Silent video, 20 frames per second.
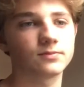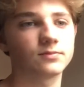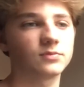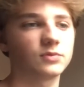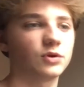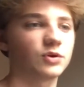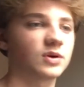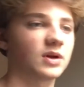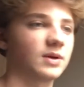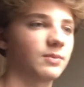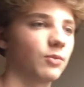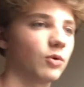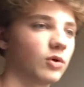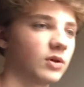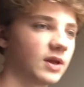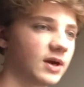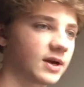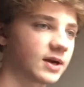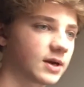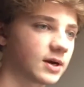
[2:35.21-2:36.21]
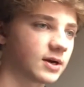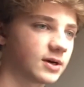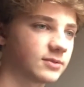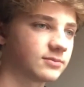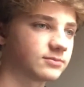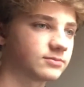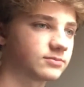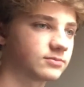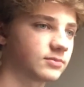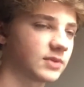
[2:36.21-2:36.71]
looking more like
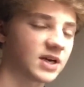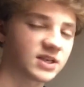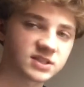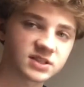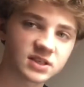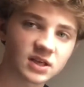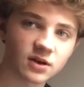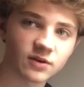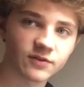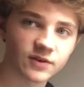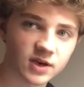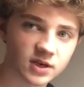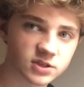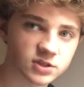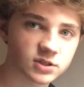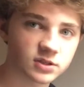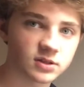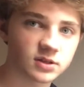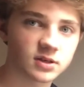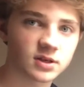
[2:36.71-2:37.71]
myself actually,